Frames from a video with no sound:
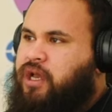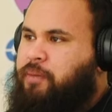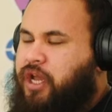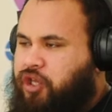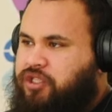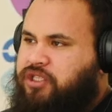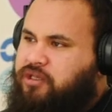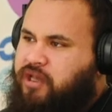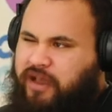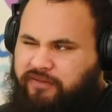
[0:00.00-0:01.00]
might use it
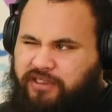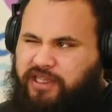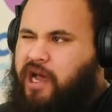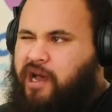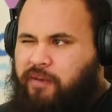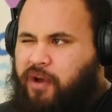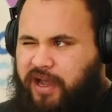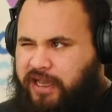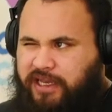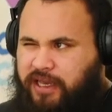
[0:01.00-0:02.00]
to have some
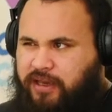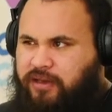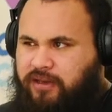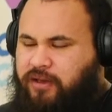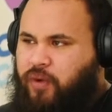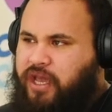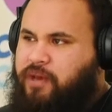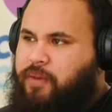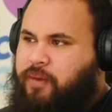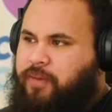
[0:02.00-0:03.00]
idea where you
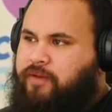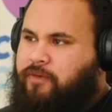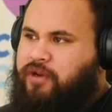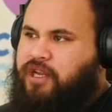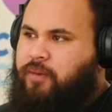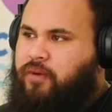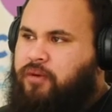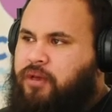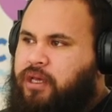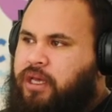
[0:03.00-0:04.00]
might be for a double,
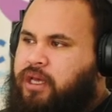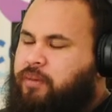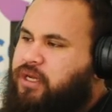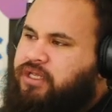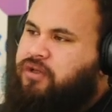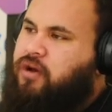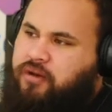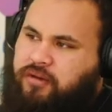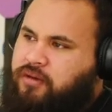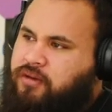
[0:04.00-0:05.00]
but it's not
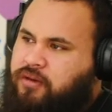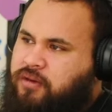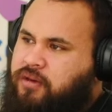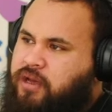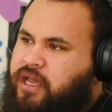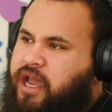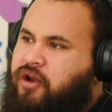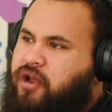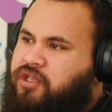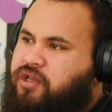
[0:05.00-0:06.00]

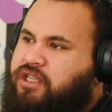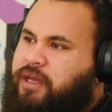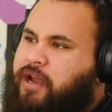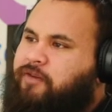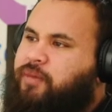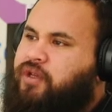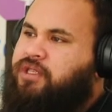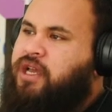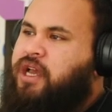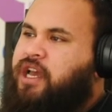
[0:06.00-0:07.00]
it's not the same character, because
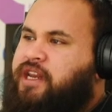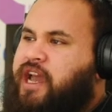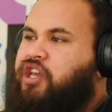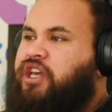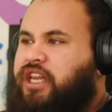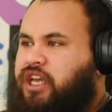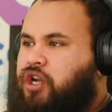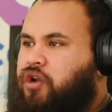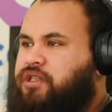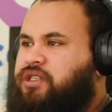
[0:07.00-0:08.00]
now you're getting
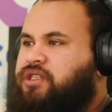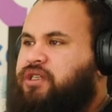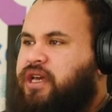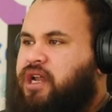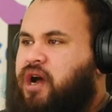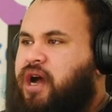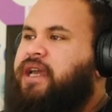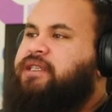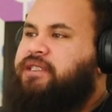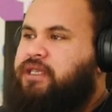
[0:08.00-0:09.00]
closer to that
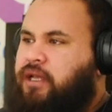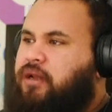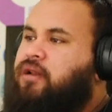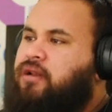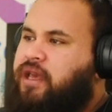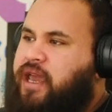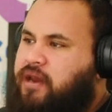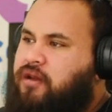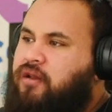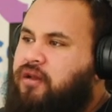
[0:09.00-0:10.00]
high skill
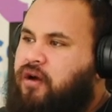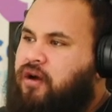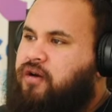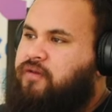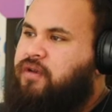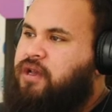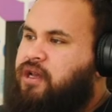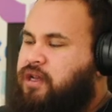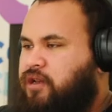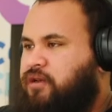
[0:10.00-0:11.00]
end of,
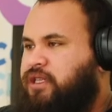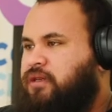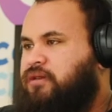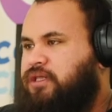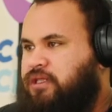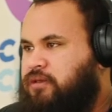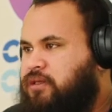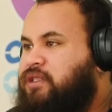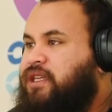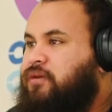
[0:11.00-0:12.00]
you know, singles and
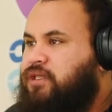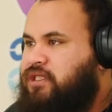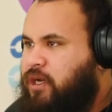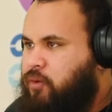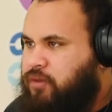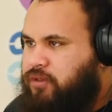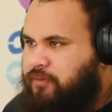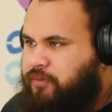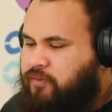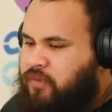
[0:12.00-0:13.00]
doubles.
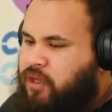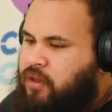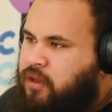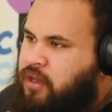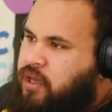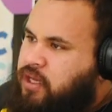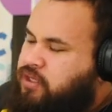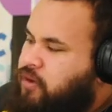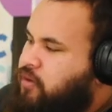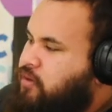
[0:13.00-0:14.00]

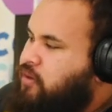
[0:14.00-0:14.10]
So